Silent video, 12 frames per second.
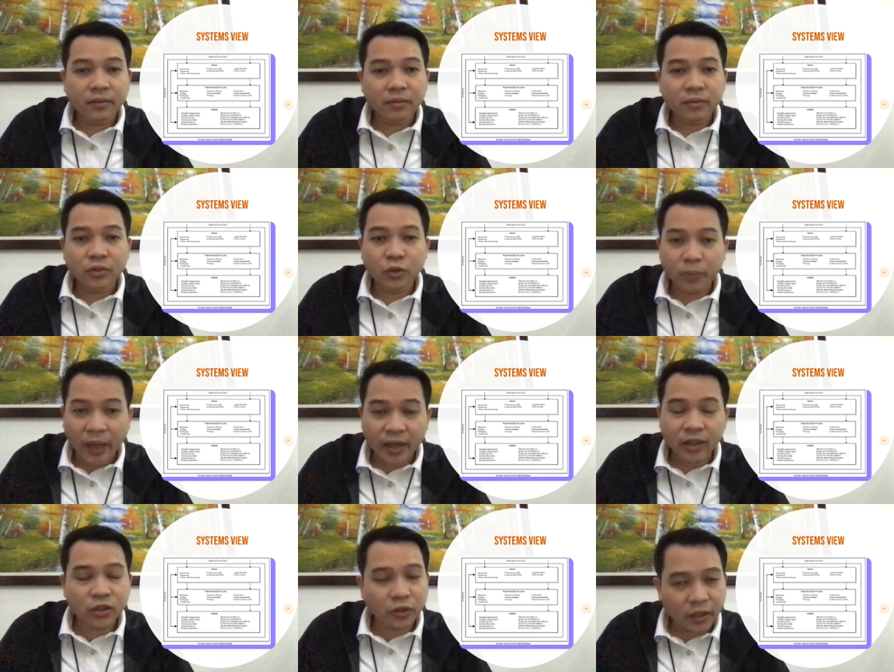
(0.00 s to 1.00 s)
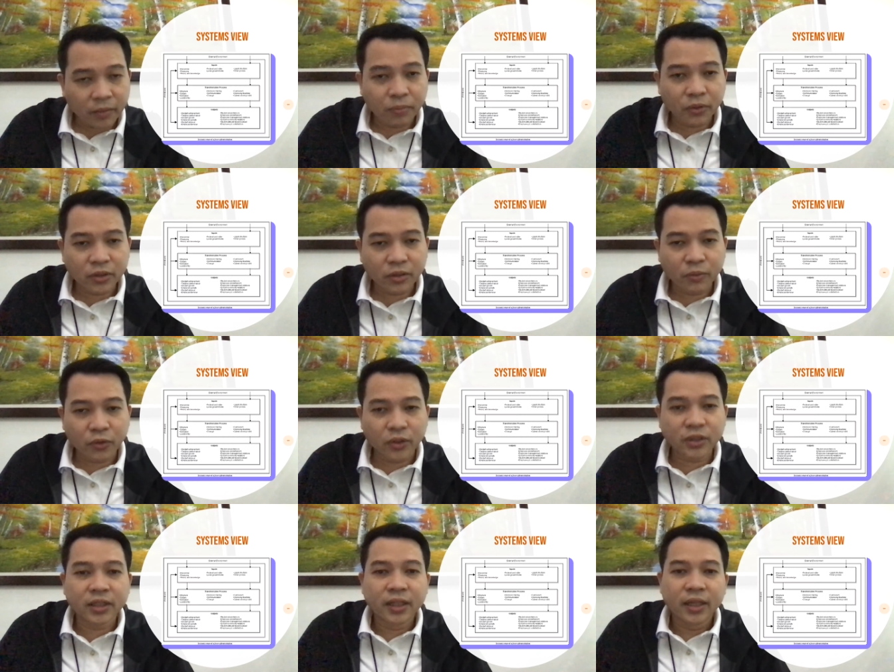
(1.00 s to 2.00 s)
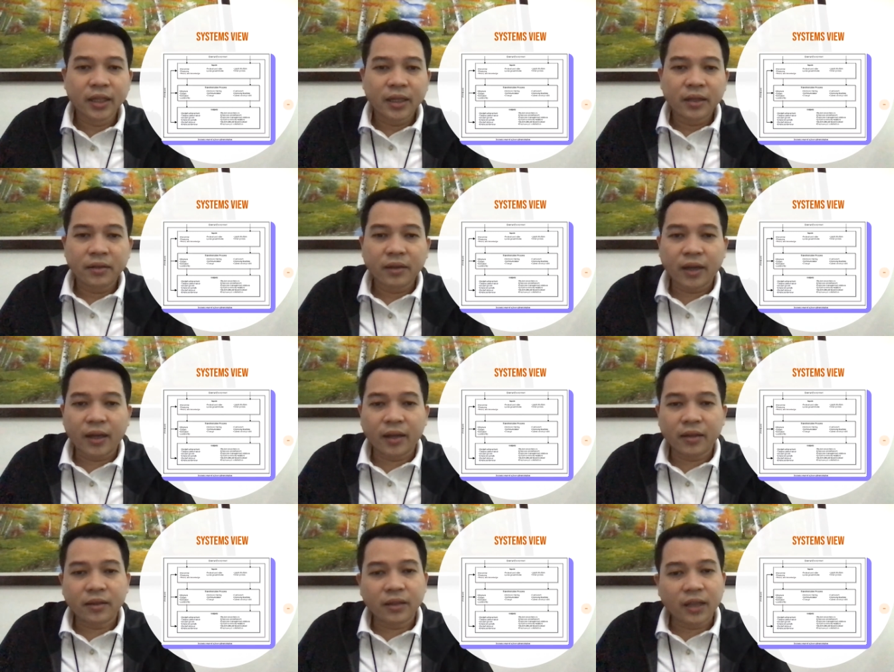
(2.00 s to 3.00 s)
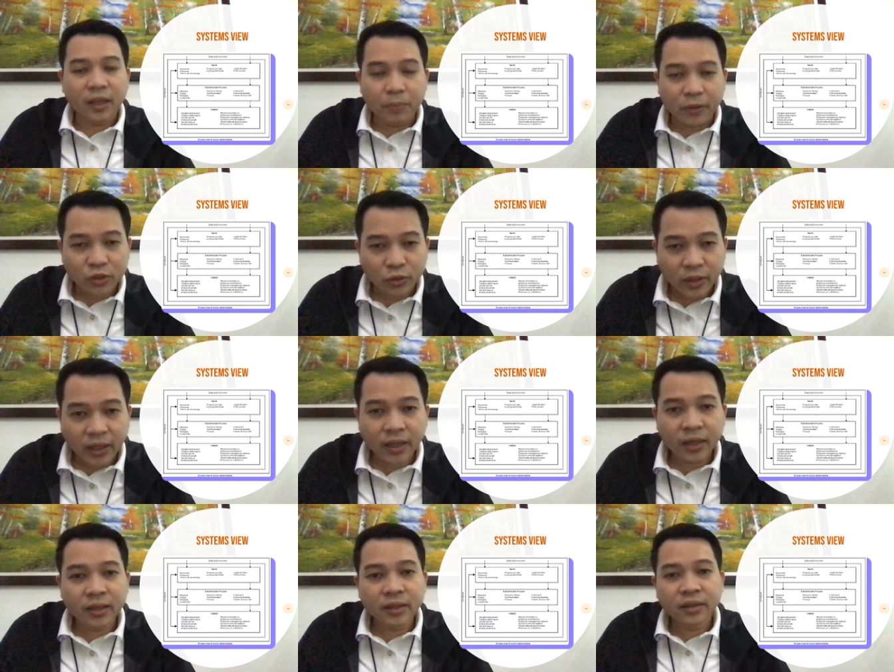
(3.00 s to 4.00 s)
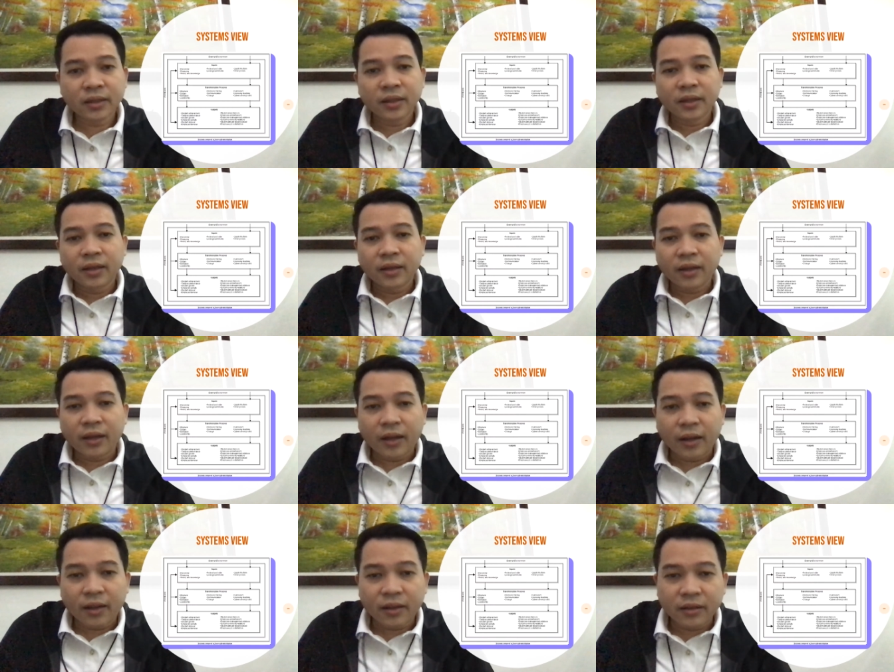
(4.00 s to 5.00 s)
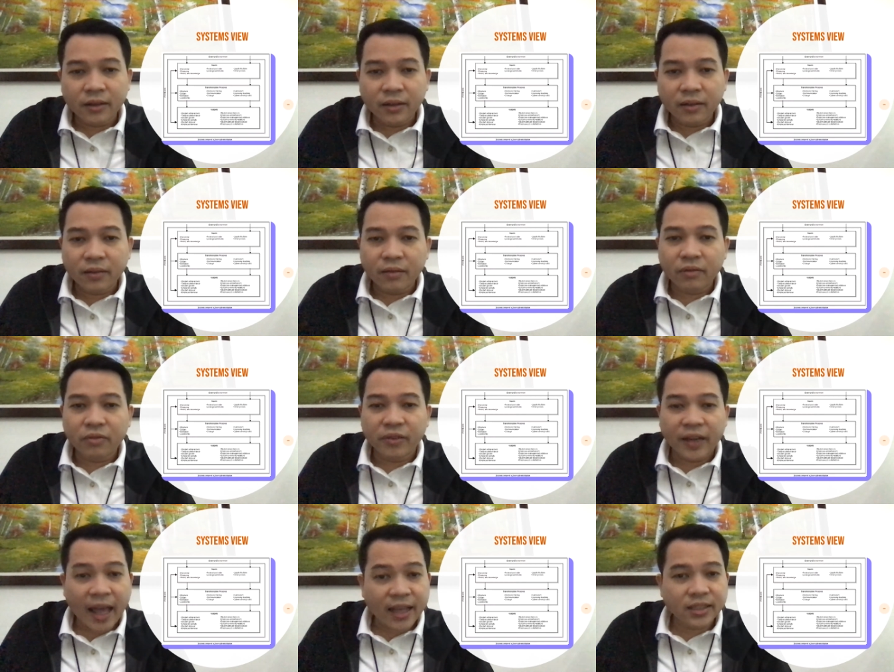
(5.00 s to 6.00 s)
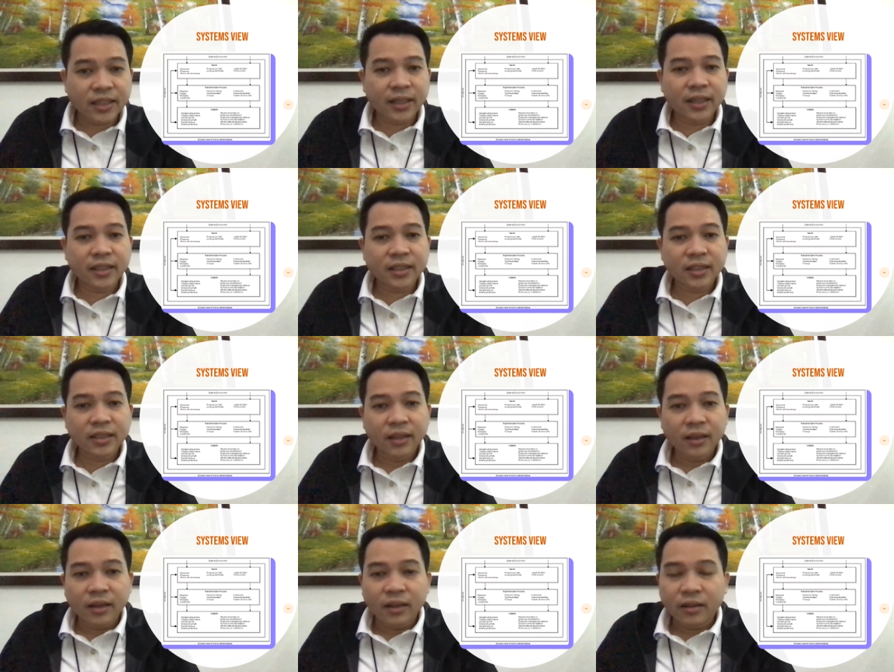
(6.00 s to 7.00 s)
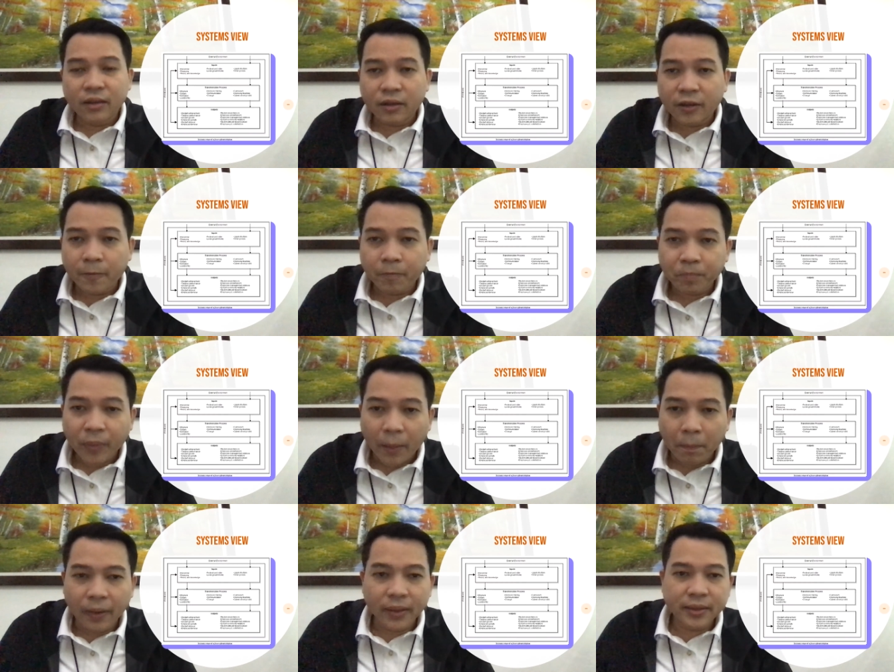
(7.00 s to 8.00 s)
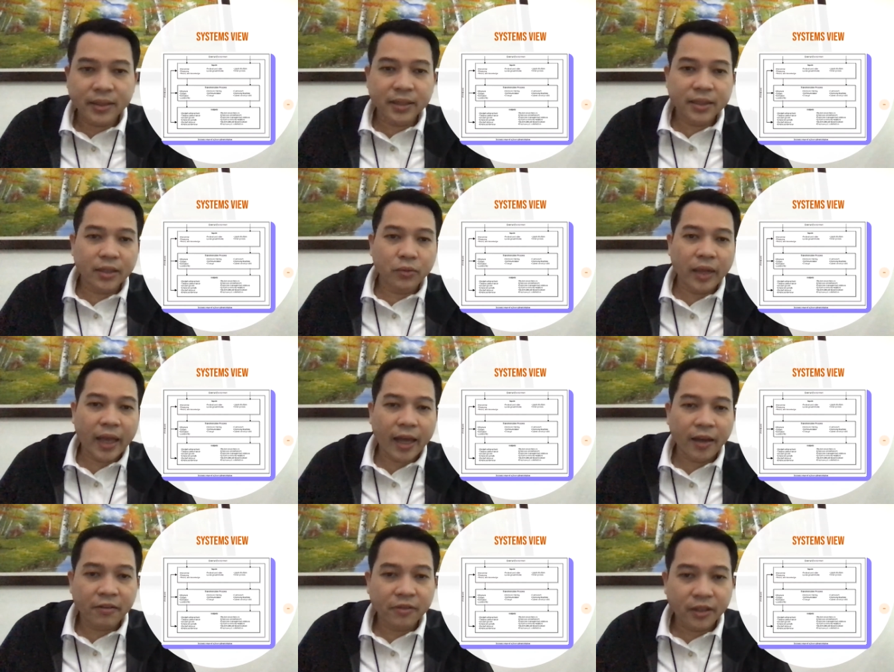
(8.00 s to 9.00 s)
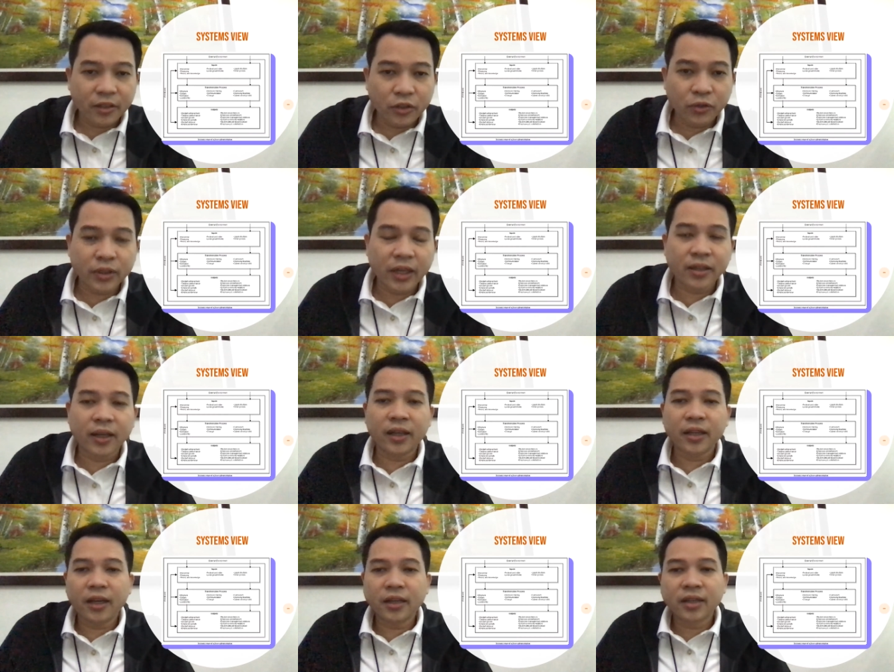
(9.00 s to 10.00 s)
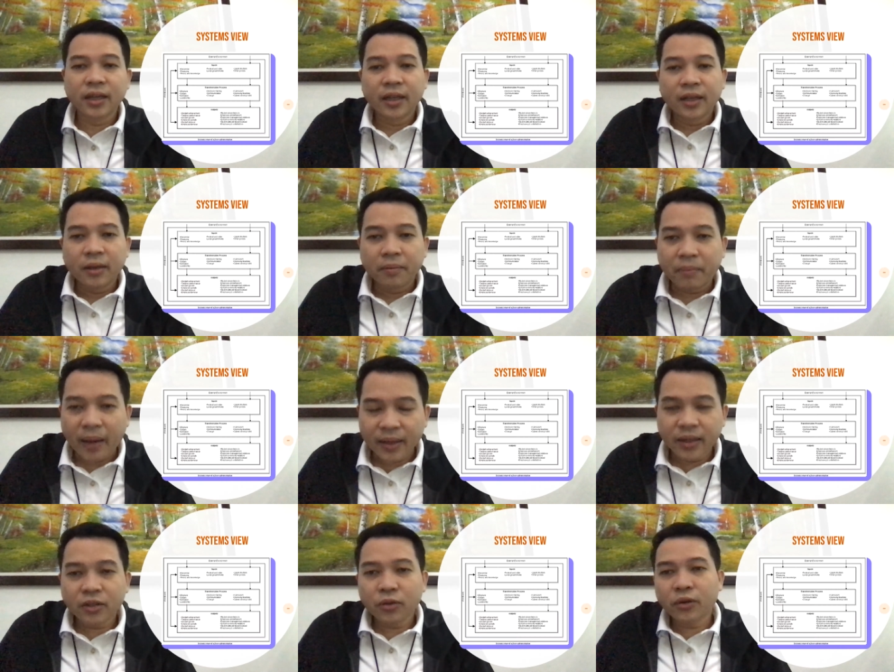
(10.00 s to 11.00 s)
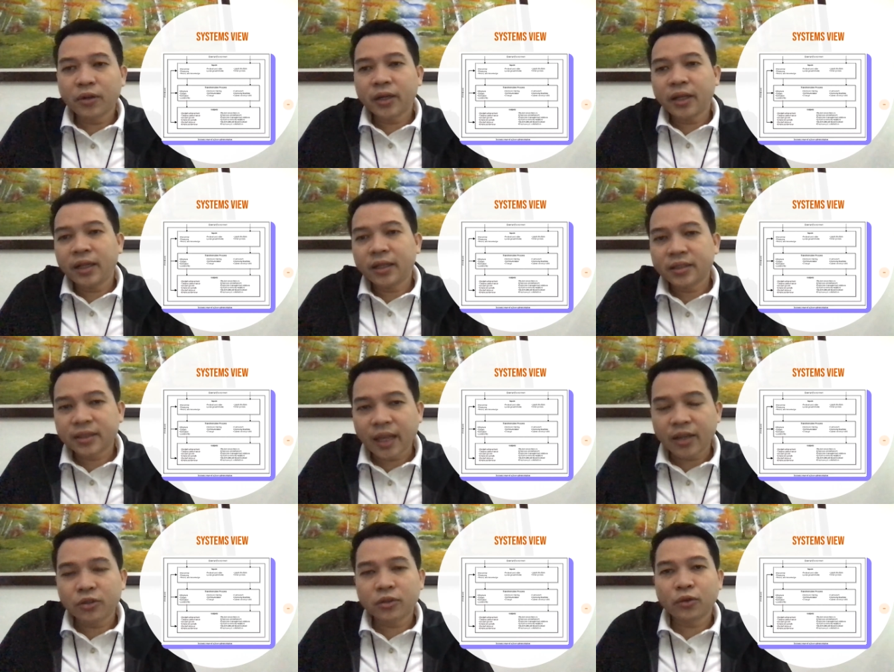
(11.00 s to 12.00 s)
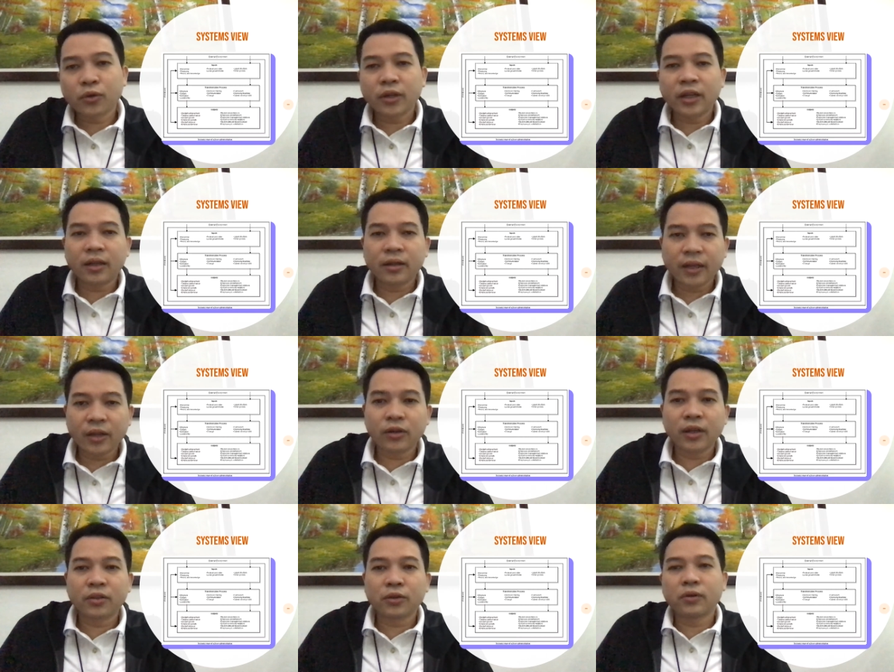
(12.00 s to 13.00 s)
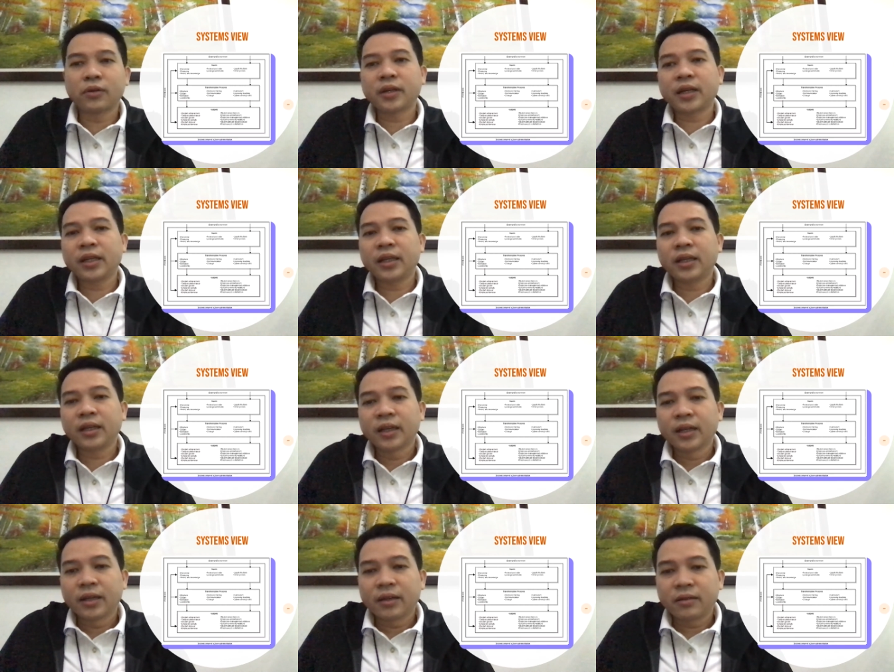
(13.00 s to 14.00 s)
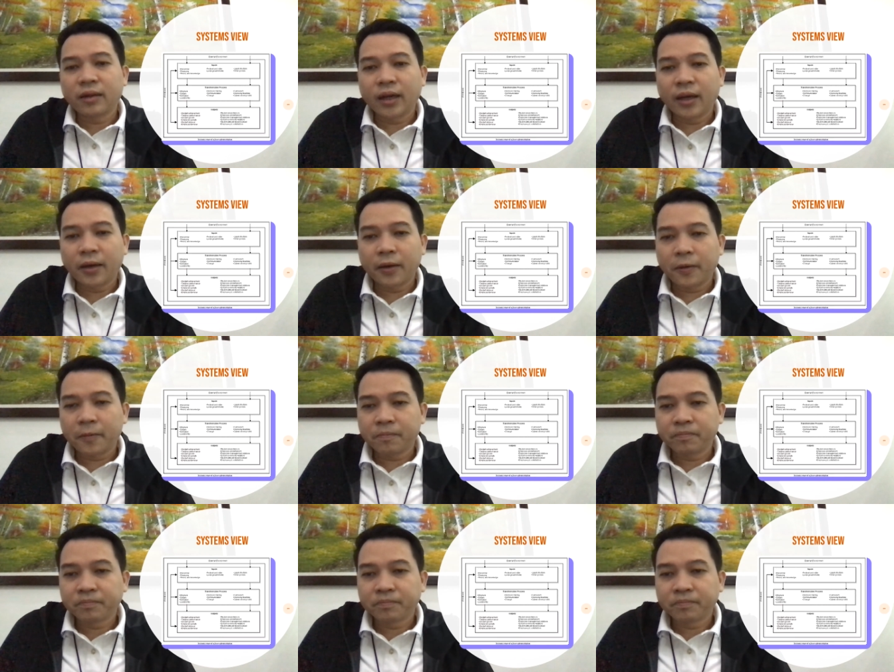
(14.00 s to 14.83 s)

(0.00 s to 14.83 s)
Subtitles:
suppliers or inputs, of course, the key personnel, uh, finances, the policies that we have, the theory and knowledge, mandatory, statutory, regulatory, um,